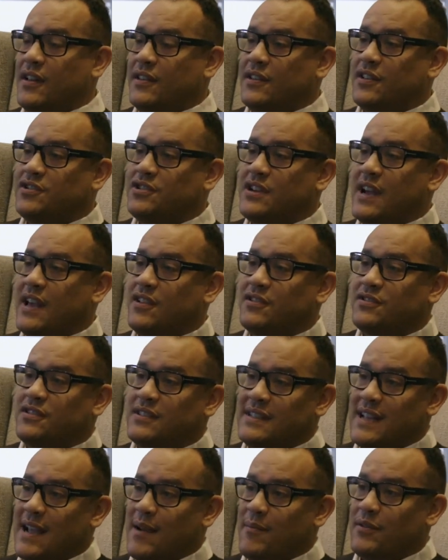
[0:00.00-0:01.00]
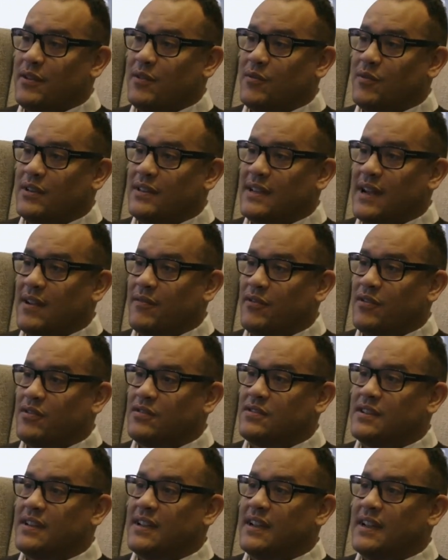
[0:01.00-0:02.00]
The challenge that's happening with
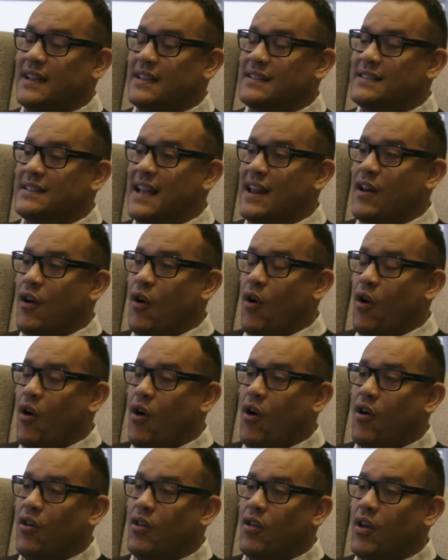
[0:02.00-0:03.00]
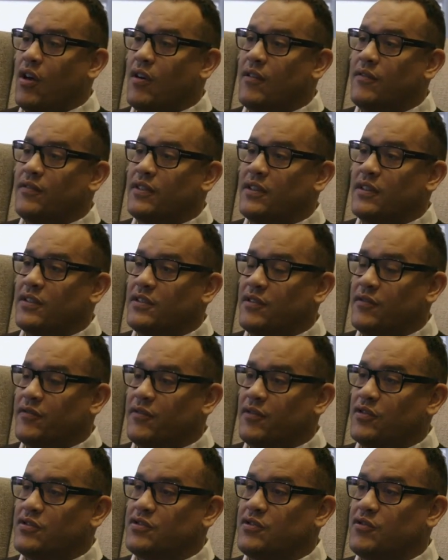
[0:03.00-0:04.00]
diversity is that all of the
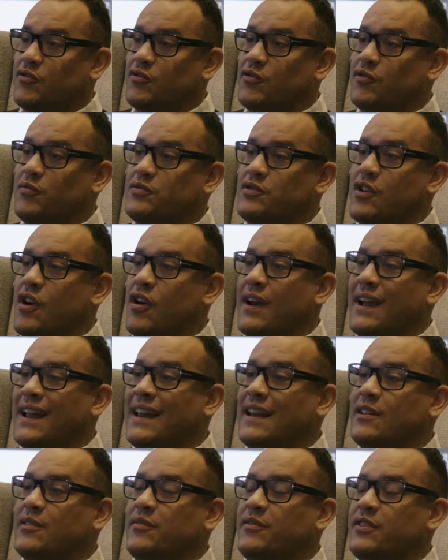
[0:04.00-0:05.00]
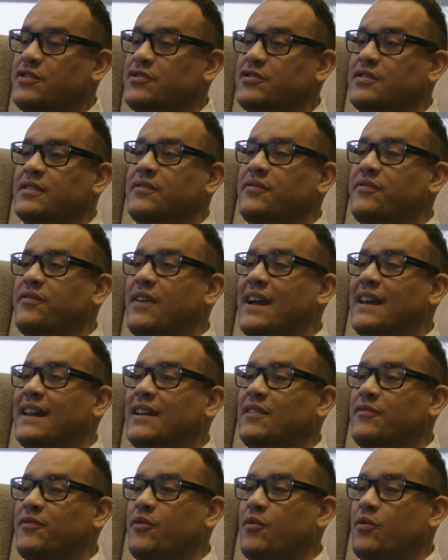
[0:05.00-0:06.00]
diverse groups are individually
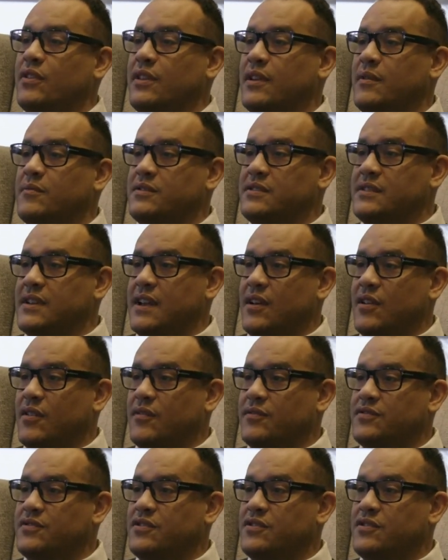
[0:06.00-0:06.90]
fighting for themselves.